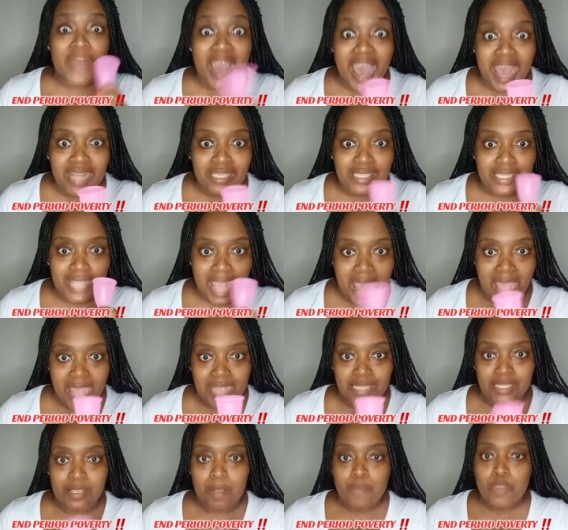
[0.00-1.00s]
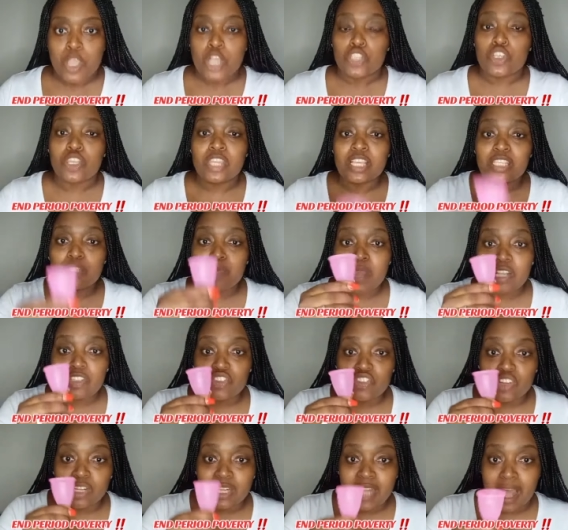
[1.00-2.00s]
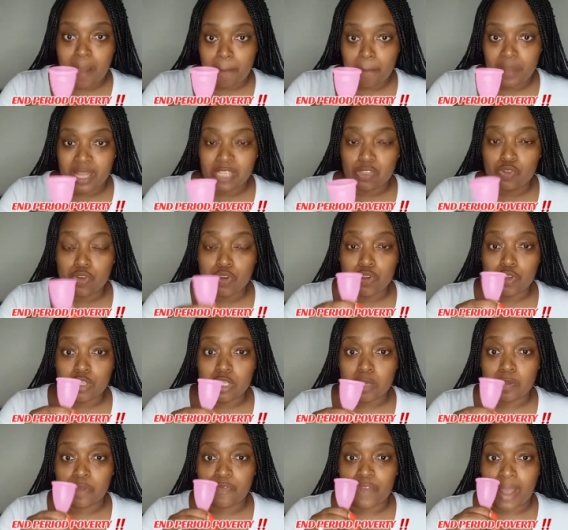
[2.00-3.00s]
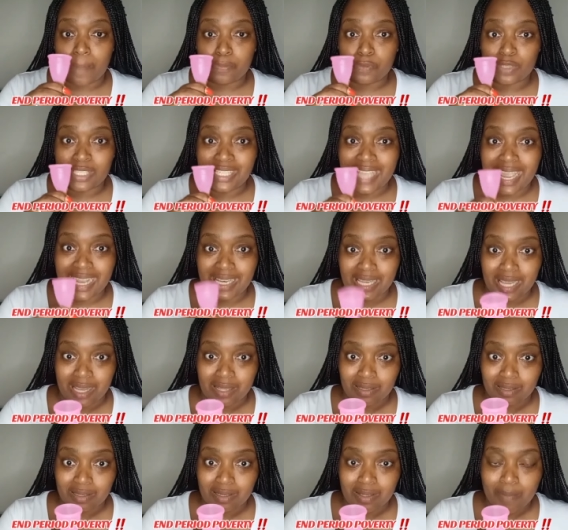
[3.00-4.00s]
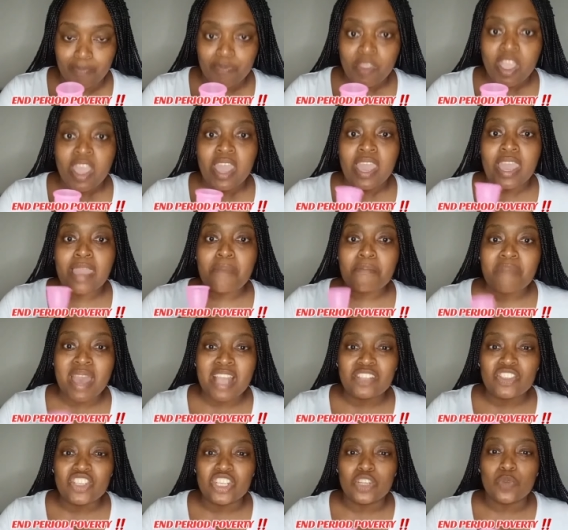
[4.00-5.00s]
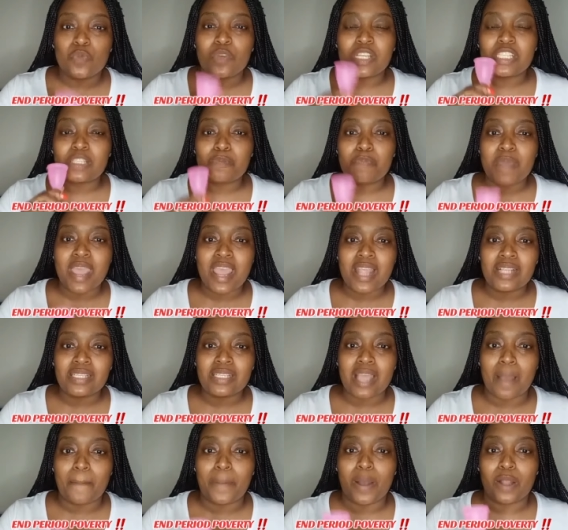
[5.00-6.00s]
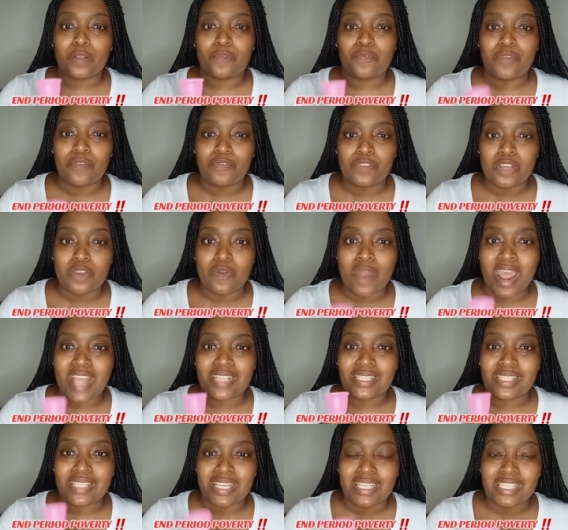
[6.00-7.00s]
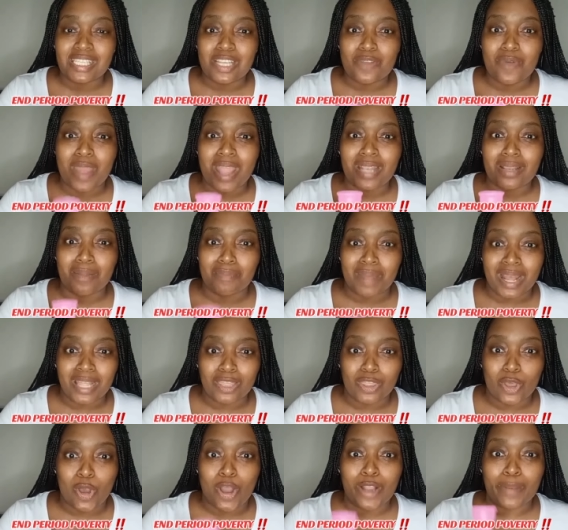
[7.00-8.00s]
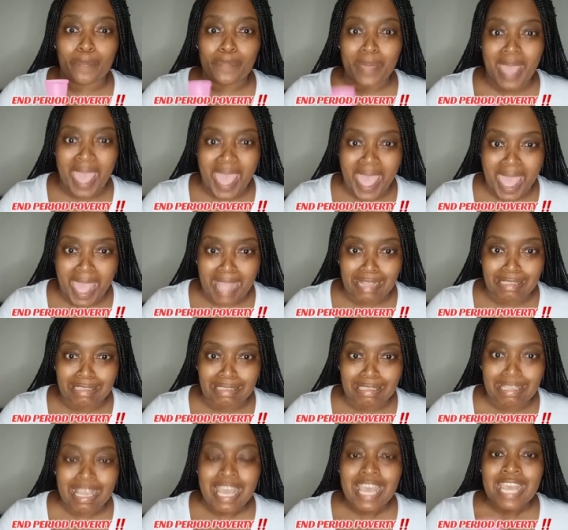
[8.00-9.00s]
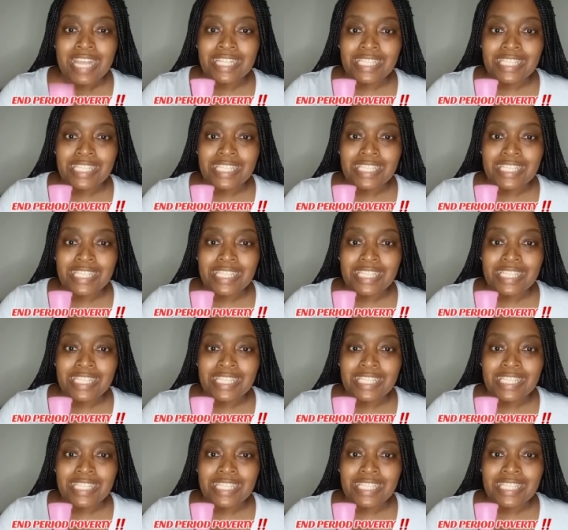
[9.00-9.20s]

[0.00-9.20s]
But guys, so this menstrual cup is reusable for up to 10 years. Imagine we spend about 50 rand, 60 rand a month on pads,